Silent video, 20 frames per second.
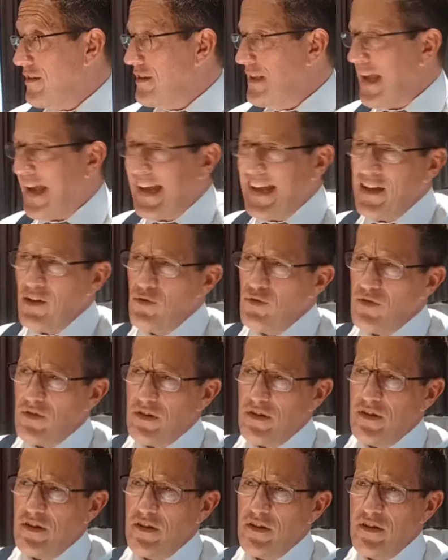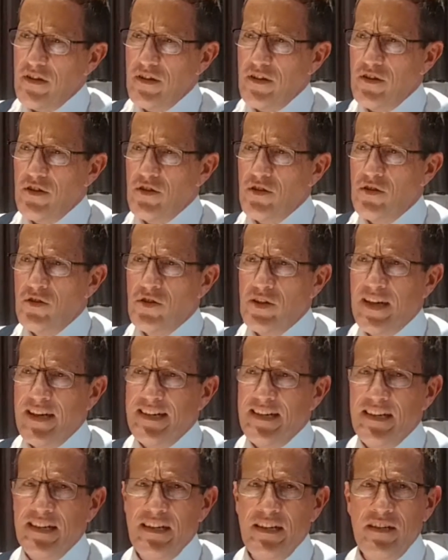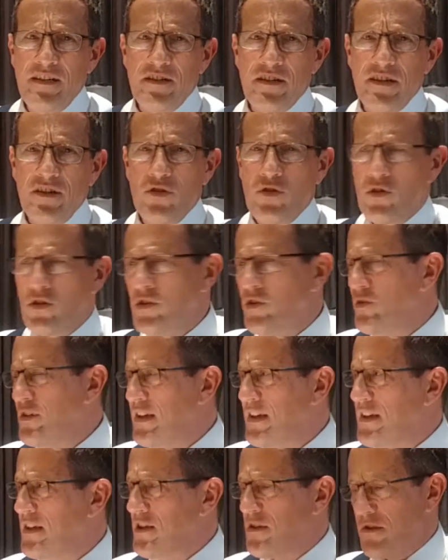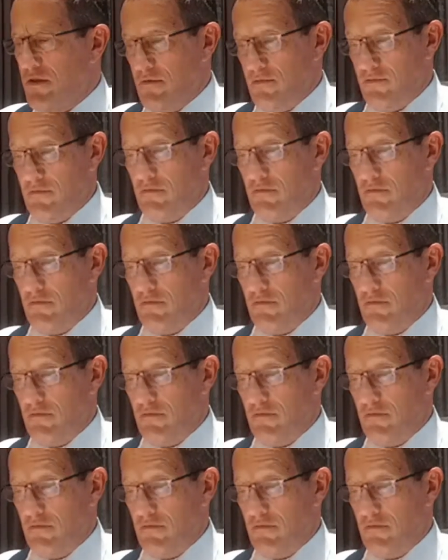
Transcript: Now, all I need, all you need is,